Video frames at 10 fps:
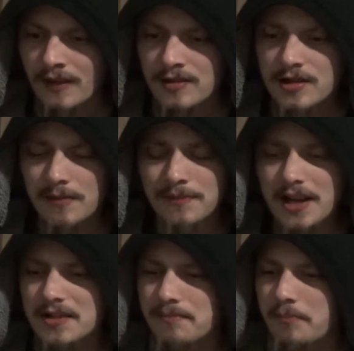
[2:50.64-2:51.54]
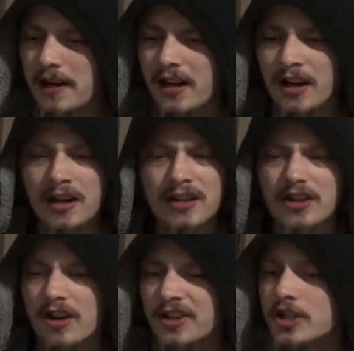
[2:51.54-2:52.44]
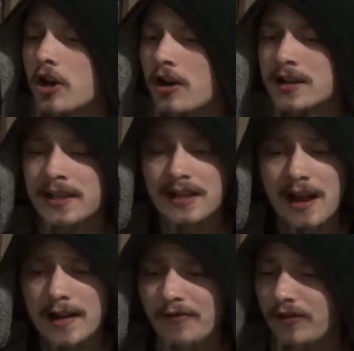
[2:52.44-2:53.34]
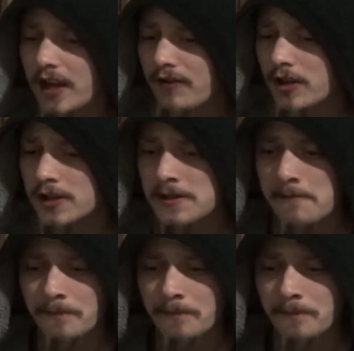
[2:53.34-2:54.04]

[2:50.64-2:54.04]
Some nice bitter, dark chocolate kind of flavors.